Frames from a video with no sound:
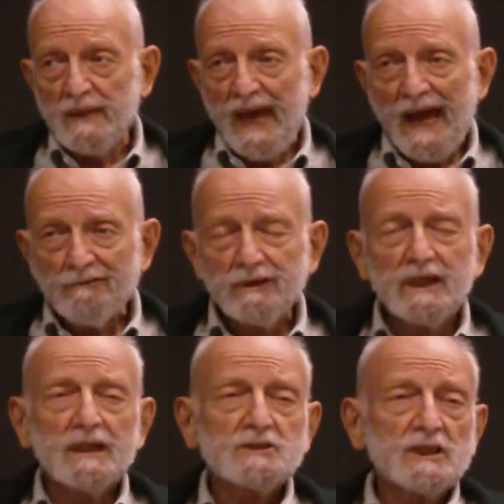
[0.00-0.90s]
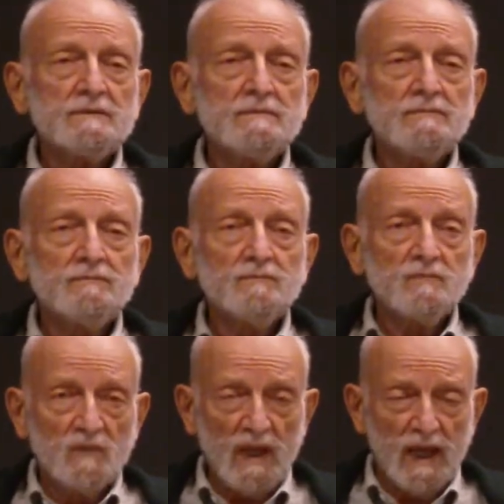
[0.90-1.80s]
Agriculture
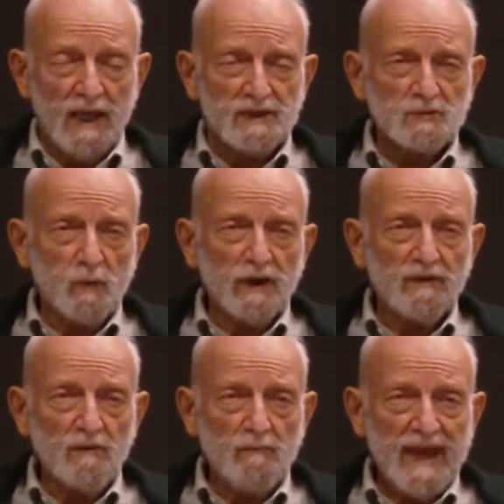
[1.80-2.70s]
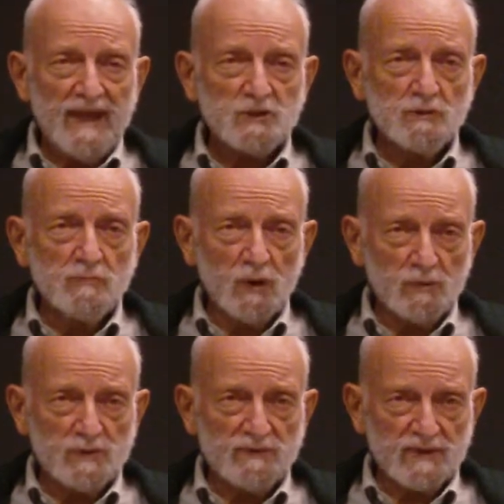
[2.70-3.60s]
is one of the major modes of